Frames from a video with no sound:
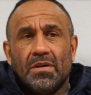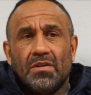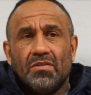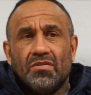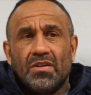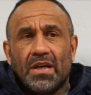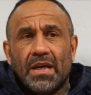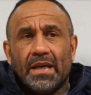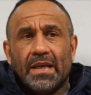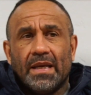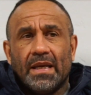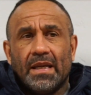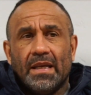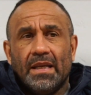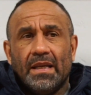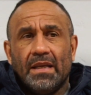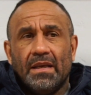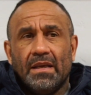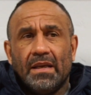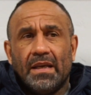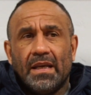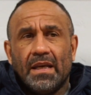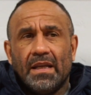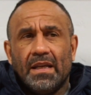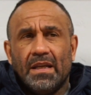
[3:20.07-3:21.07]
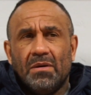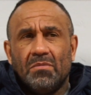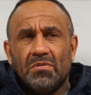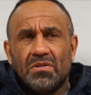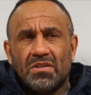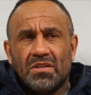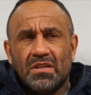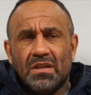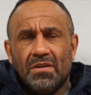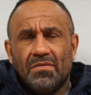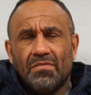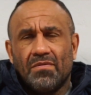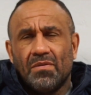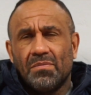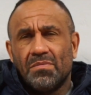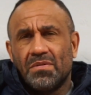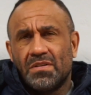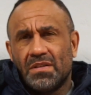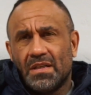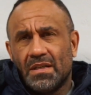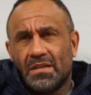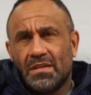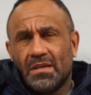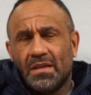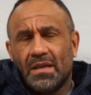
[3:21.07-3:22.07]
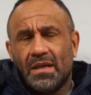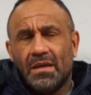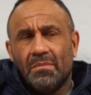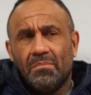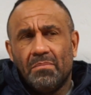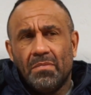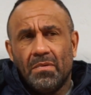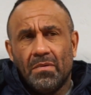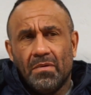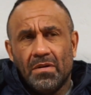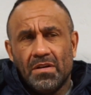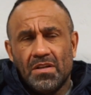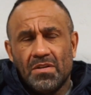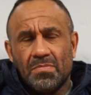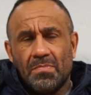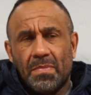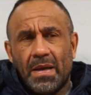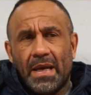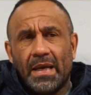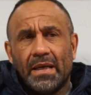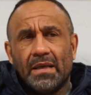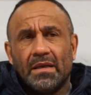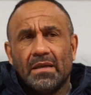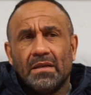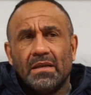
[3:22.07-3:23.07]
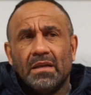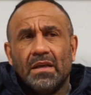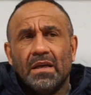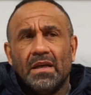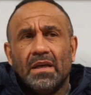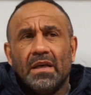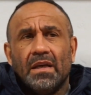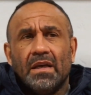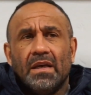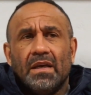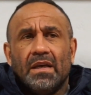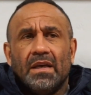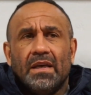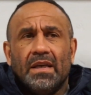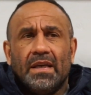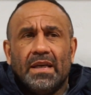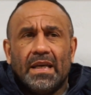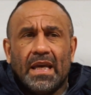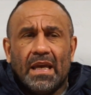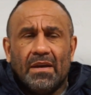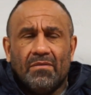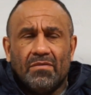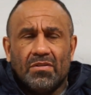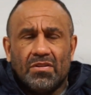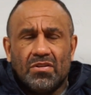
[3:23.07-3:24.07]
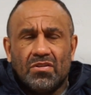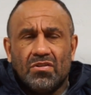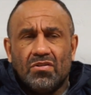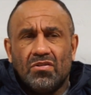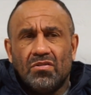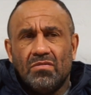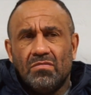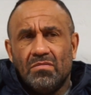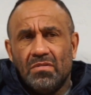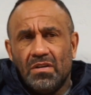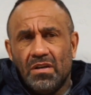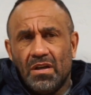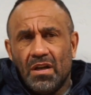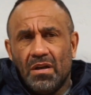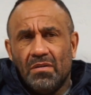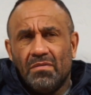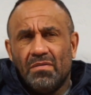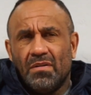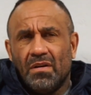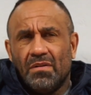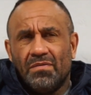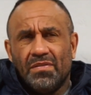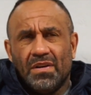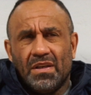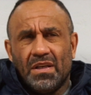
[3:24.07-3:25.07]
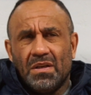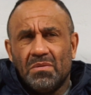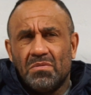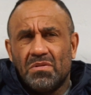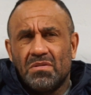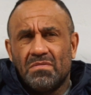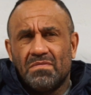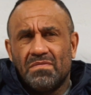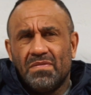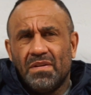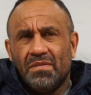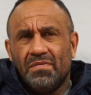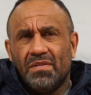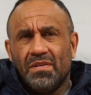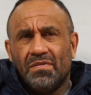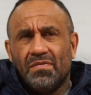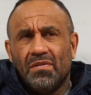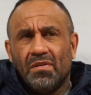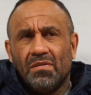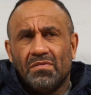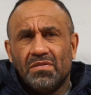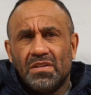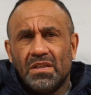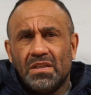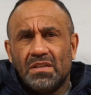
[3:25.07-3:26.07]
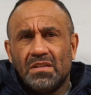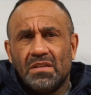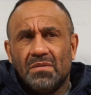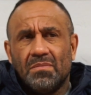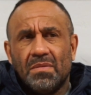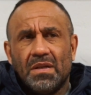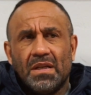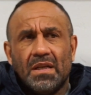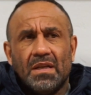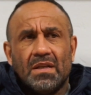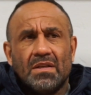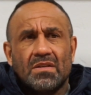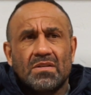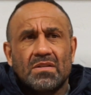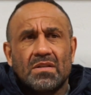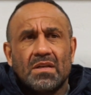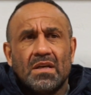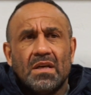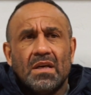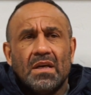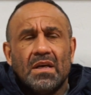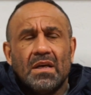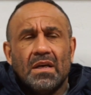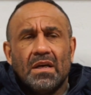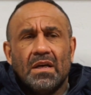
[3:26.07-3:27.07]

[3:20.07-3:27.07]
And Jack Kelly, again, he was stiff from Saturday in his back, and he gave us, I think it was 55, 60 minutes.